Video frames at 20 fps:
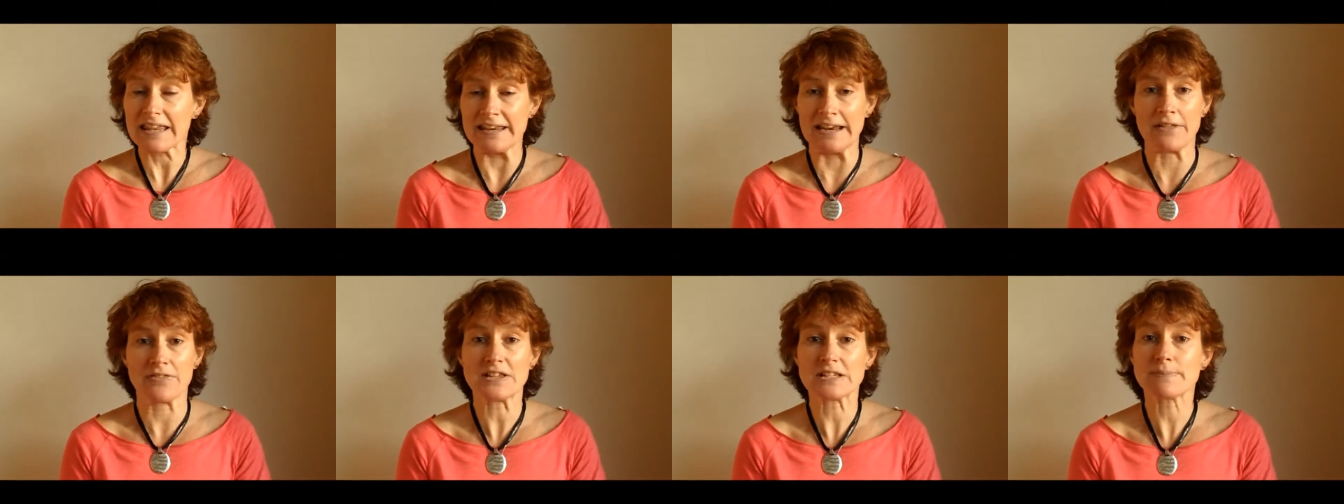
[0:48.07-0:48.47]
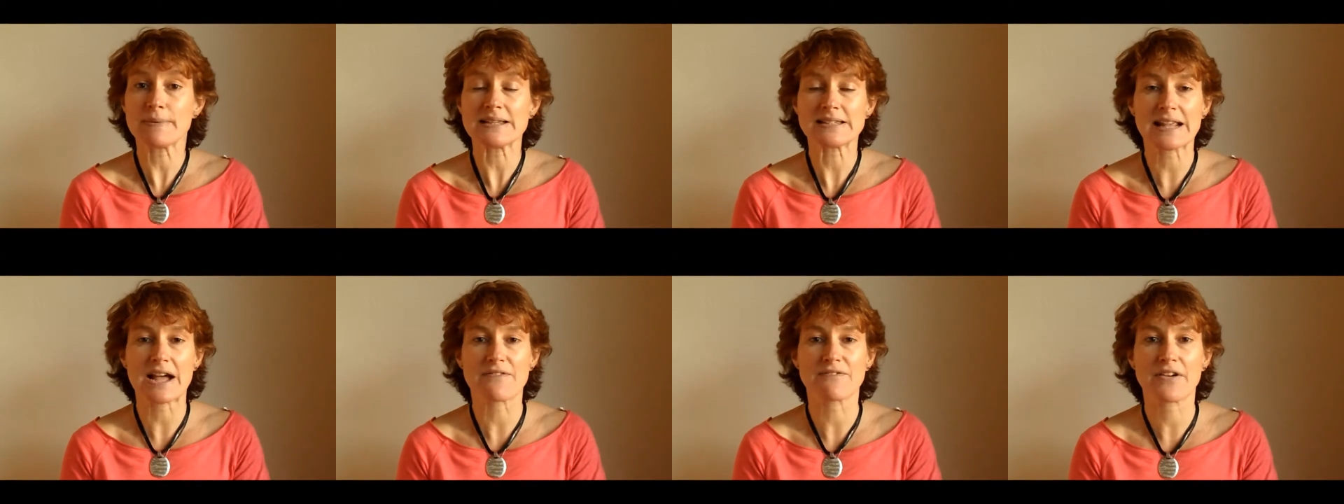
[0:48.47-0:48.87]
Now, this
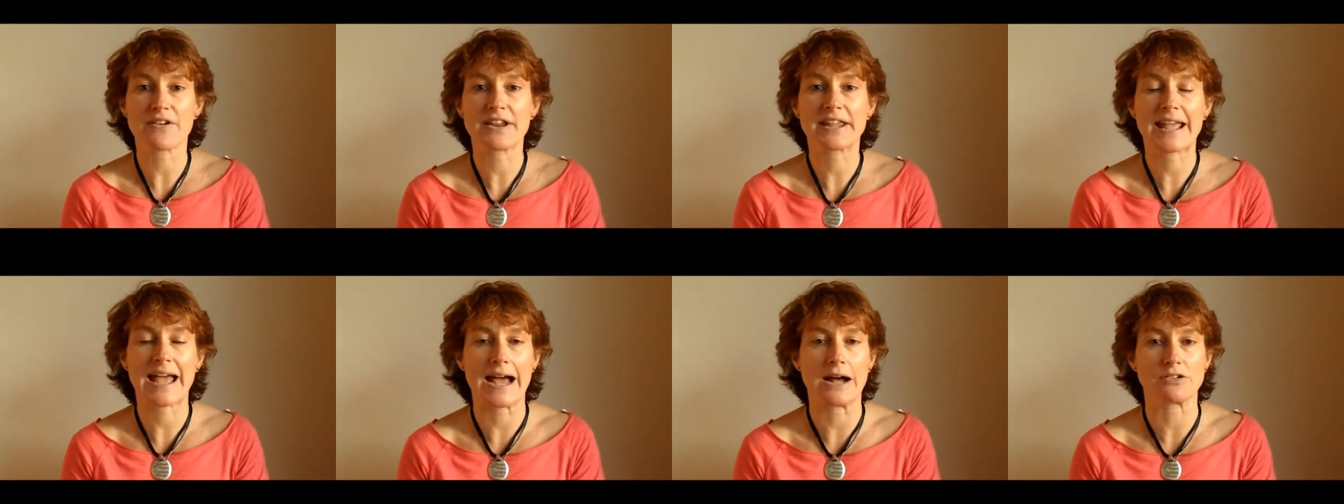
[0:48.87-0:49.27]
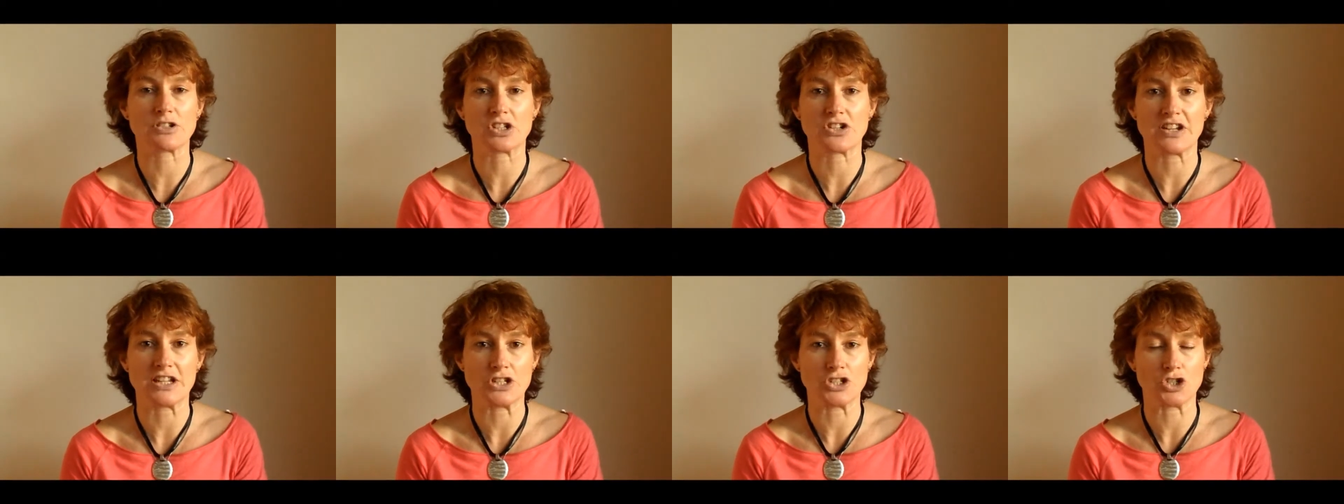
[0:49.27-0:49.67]
may sound very
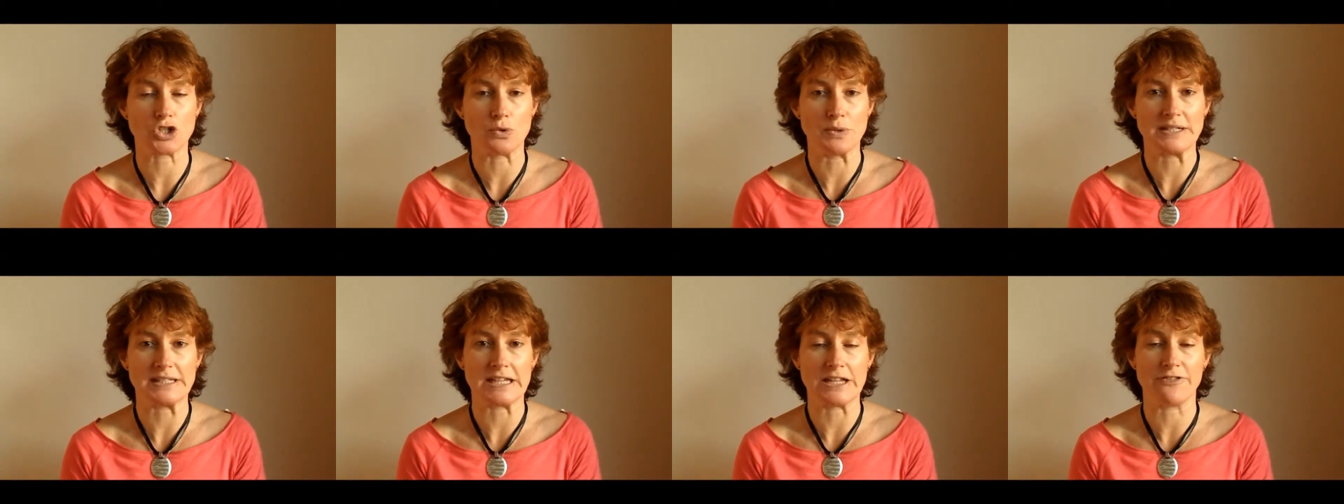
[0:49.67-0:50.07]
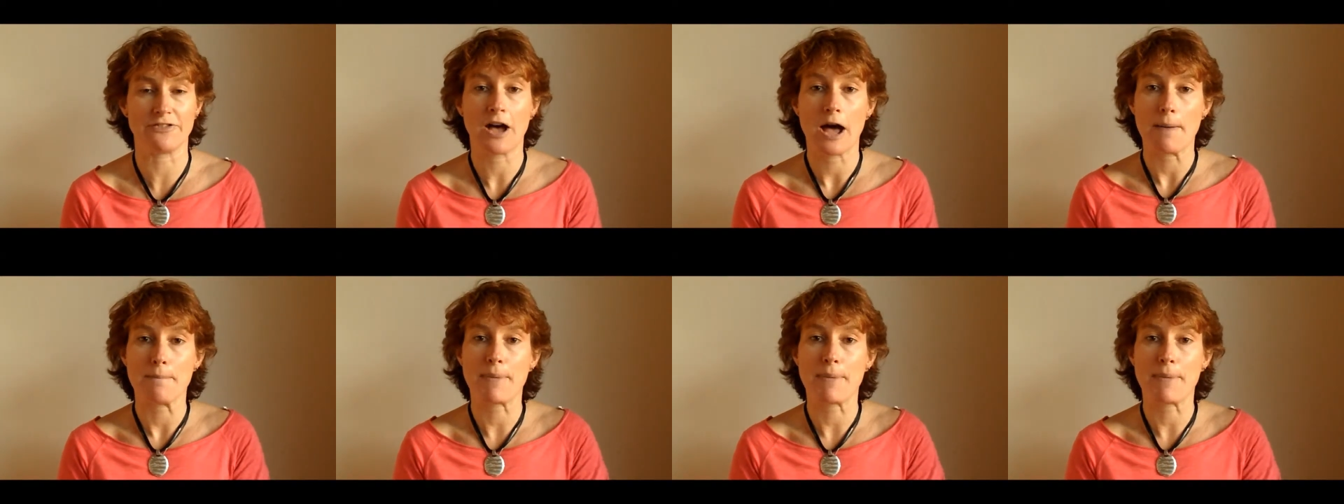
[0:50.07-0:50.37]
counterintuitive,